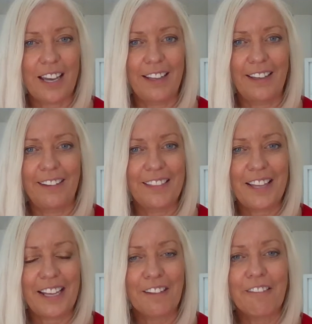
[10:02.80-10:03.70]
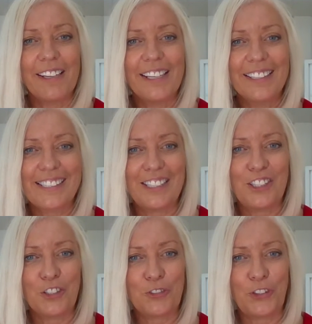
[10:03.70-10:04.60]
kind of ingredients in
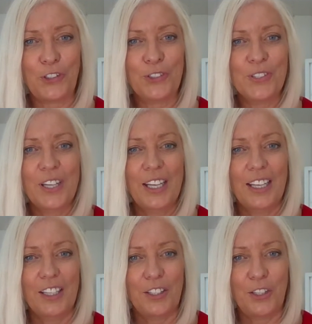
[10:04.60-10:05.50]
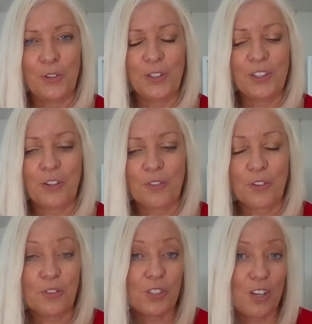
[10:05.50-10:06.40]
your food, you will
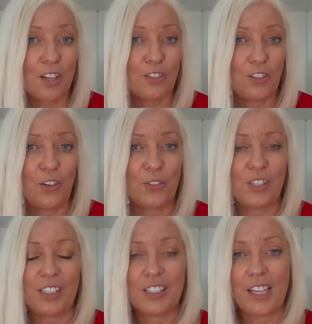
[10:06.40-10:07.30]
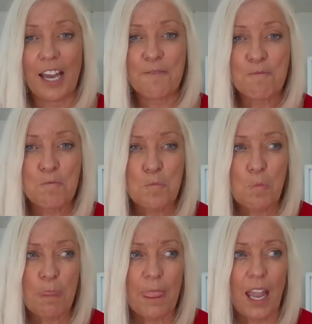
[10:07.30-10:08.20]
start to notice that
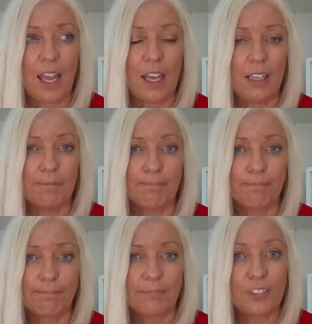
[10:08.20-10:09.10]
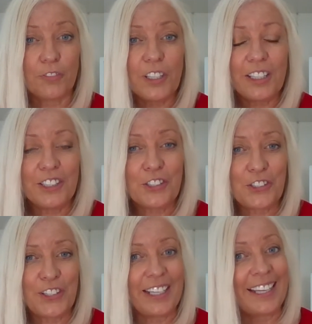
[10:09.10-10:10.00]
the food
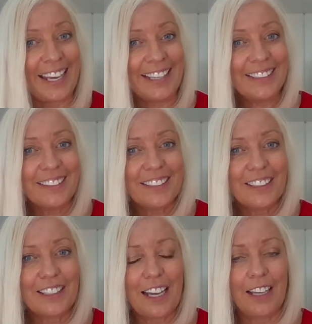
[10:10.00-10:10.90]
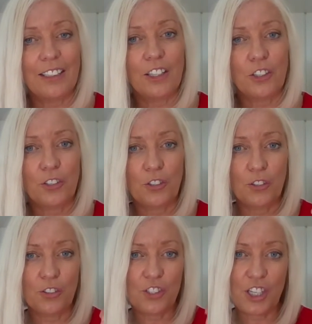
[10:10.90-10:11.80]
industry again can
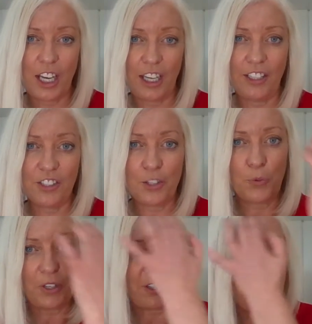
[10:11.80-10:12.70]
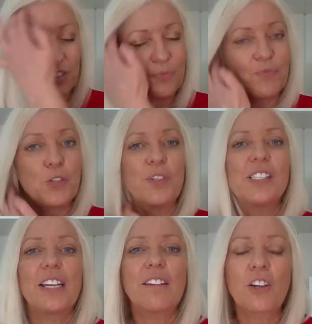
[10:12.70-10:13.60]
change the words. So
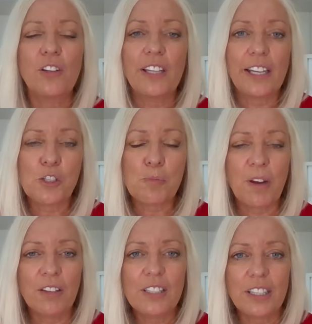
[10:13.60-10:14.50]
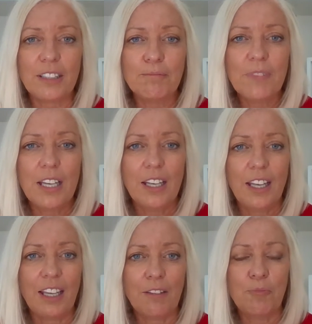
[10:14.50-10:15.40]
instead of calling it aspartame,
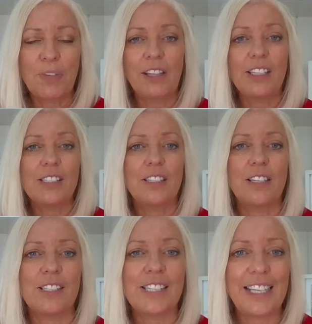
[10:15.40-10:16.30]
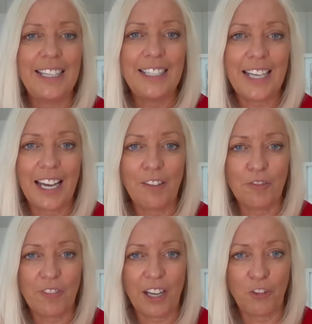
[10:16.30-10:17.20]
it can be listed as
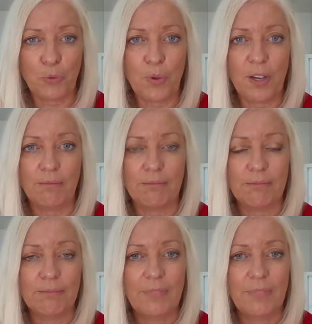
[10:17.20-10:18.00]
E951.